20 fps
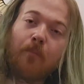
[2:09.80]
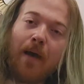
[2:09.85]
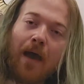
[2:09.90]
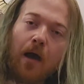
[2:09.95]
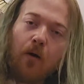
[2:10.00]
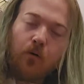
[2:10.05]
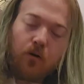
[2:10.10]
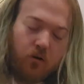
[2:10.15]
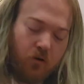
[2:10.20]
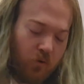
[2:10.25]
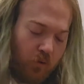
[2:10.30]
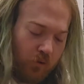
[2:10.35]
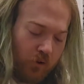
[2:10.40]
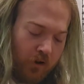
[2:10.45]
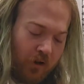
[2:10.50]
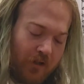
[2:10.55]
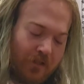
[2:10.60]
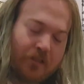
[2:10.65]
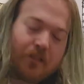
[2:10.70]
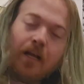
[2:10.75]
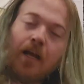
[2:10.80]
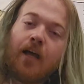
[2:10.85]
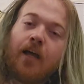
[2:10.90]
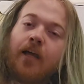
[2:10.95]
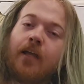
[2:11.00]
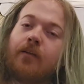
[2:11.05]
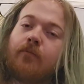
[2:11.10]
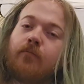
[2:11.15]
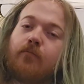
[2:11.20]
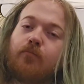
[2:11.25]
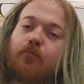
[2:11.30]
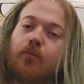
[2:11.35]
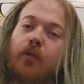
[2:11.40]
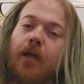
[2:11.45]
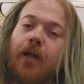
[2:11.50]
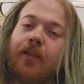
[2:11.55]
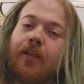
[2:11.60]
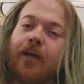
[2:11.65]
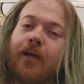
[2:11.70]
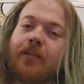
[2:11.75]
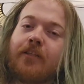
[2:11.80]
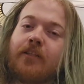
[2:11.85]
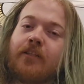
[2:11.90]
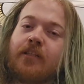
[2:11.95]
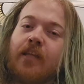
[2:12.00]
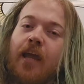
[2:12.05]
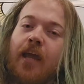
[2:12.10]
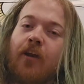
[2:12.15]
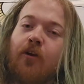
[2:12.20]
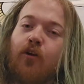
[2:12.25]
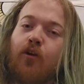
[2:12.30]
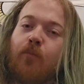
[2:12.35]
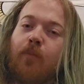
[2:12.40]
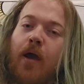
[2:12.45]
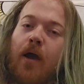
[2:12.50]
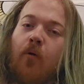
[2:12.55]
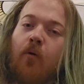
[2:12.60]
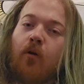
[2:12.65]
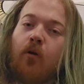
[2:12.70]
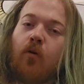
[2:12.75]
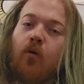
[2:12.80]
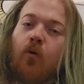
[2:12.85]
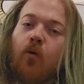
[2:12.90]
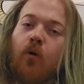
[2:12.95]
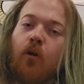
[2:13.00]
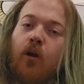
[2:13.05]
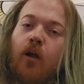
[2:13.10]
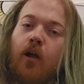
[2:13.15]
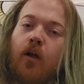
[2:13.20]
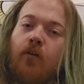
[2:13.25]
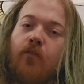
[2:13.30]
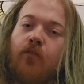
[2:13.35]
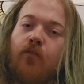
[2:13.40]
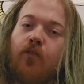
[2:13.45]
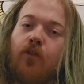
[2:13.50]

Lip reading: power chord is not played like a standard power chord of